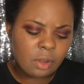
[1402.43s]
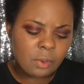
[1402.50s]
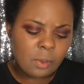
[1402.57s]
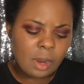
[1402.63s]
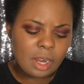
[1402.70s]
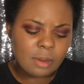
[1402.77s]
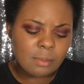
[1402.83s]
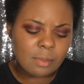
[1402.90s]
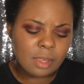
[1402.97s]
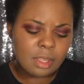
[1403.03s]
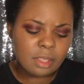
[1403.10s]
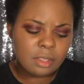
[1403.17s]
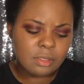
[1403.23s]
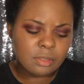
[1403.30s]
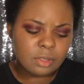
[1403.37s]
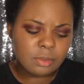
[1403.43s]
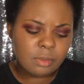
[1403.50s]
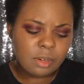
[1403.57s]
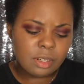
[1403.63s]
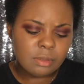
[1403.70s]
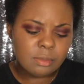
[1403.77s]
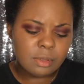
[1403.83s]
quite a bit. There was
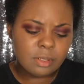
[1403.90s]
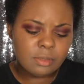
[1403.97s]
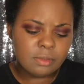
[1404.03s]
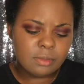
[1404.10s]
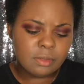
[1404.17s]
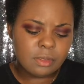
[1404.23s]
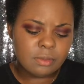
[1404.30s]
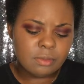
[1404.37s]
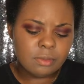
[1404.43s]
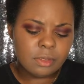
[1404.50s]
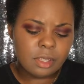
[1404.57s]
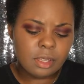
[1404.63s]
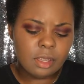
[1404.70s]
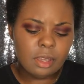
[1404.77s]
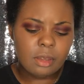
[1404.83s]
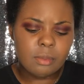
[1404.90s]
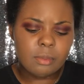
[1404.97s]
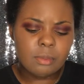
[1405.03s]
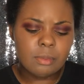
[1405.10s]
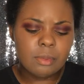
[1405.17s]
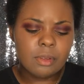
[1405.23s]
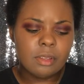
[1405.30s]
quite a bit of kick up,
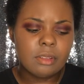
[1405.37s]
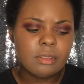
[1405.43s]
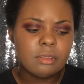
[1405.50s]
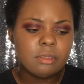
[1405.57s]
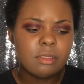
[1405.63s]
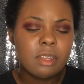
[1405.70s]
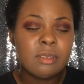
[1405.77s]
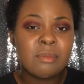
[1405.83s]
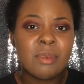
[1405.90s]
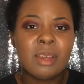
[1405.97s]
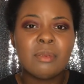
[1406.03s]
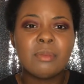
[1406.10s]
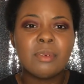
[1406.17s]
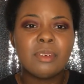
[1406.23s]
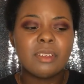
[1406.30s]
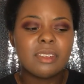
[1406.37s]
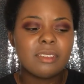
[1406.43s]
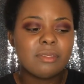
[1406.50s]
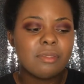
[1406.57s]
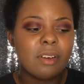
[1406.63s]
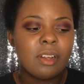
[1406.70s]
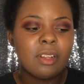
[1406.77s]
but in my book,
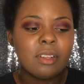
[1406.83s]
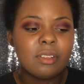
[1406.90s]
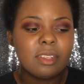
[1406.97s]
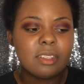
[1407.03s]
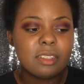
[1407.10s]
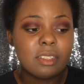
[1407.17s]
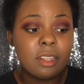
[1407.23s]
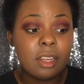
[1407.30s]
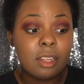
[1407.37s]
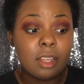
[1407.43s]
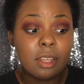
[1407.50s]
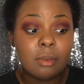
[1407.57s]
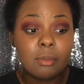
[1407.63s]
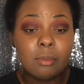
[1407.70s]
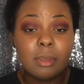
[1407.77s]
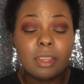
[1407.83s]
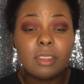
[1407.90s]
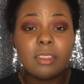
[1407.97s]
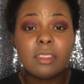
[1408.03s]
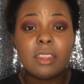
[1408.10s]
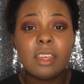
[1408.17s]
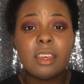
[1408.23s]
fallout, it's not like a big
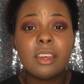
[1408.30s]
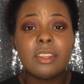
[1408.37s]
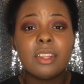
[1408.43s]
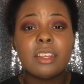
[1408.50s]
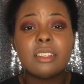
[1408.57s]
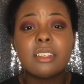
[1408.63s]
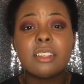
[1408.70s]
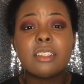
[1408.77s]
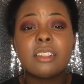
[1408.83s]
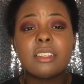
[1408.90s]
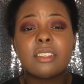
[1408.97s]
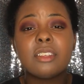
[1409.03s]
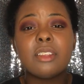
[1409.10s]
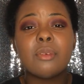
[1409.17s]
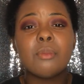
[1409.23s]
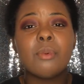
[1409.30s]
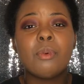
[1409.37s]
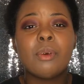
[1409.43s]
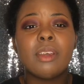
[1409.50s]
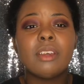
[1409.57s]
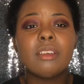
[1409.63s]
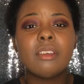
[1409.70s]
thing unless it's to the
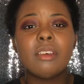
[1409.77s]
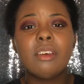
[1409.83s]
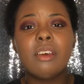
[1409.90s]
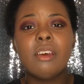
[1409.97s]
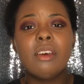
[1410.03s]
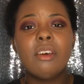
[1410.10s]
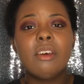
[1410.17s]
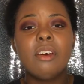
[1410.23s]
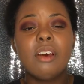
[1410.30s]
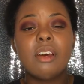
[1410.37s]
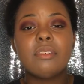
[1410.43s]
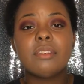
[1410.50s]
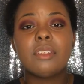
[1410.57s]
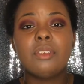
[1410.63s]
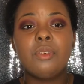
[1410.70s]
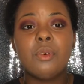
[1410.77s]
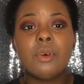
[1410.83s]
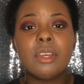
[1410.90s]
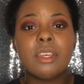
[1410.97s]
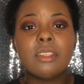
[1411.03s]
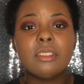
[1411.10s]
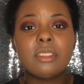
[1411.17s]
point of
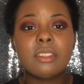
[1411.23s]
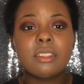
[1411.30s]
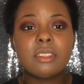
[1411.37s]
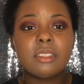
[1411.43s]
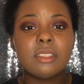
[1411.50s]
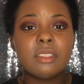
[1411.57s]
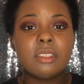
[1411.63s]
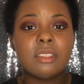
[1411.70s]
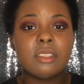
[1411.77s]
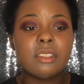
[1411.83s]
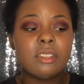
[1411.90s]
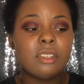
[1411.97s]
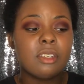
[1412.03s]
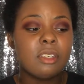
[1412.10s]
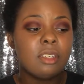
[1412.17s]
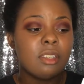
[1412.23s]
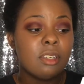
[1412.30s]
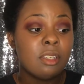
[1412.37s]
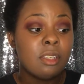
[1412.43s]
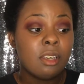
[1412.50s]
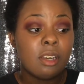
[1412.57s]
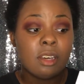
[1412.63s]
annoyance.
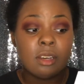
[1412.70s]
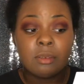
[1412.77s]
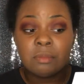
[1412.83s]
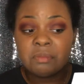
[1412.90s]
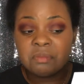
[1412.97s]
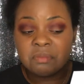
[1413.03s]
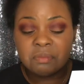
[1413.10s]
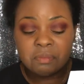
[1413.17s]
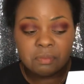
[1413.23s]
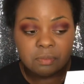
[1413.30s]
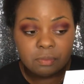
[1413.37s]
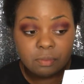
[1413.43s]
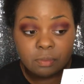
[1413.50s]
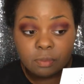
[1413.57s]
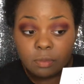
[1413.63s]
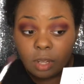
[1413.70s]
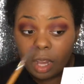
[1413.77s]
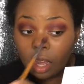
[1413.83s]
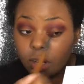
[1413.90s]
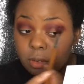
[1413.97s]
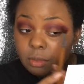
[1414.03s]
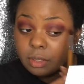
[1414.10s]
I
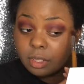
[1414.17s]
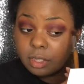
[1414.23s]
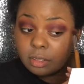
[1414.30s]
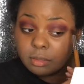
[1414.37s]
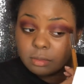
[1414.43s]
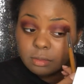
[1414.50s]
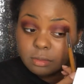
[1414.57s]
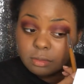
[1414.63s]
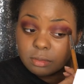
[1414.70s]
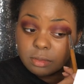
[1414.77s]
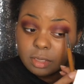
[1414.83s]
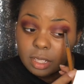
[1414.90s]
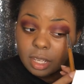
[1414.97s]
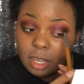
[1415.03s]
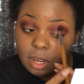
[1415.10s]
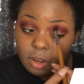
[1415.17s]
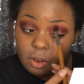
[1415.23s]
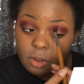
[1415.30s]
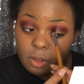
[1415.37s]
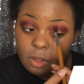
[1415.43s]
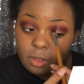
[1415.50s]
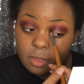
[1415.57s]
don't really care
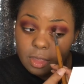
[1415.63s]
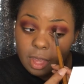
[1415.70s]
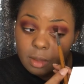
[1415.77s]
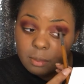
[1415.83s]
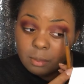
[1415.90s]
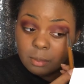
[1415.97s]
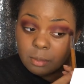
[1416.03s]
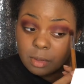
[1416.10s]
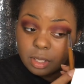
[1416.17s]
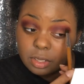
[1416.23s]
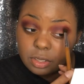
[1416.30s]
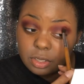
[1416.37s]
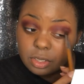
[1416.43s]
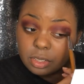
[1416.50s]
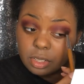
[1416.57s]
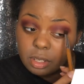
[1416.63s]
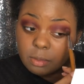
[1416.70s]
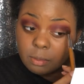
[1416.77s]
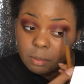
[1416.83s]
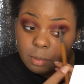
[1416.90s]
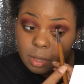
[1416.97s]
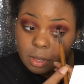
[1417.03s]
all that much
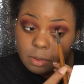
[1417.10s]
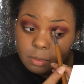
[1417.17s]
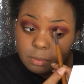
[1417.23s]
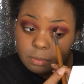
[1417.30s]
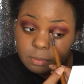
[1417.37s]
about